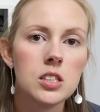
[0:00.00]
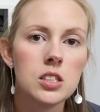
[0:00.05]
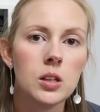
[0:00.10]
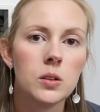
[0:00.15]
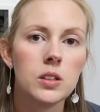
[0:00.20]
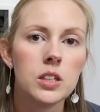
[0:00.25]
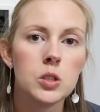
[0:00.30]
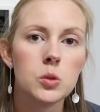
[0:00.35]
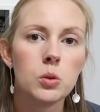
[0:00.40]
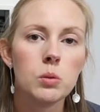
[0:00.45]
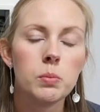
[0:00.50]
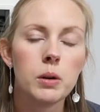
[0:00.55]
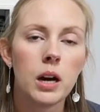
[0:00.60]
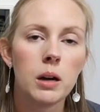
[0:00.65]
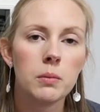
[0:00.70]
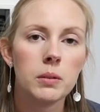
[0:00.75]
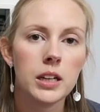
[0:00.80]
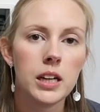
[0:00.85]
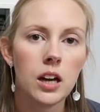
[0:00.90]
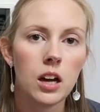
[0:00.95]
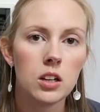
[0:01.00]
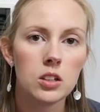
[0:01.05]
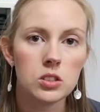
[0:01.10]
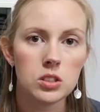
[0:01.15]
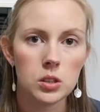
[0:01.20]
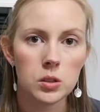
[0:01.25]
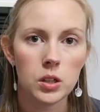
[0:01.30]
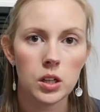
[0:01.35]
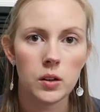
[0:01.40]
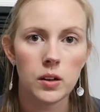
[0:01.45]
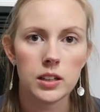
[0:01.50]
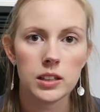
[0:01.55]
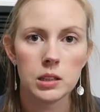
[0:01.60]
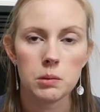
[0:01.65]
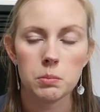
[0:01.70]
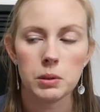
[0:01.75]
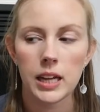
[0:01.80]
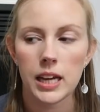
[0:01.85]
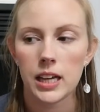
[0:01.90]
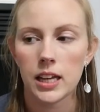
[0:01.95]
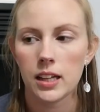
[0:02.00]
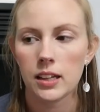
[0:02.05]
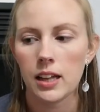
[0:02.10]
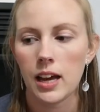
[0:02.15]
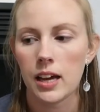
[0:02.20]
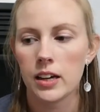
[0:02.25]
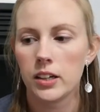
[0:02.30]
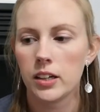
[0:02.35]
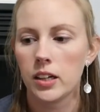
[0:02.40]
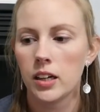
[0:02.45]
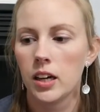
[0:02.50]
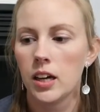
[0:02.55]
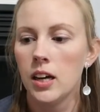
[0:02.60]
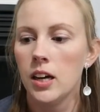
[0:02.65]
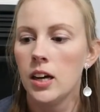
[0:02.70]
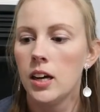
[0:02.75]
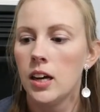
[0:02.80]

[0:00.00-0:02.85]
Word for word: so this will probably also go on the blanket ladder.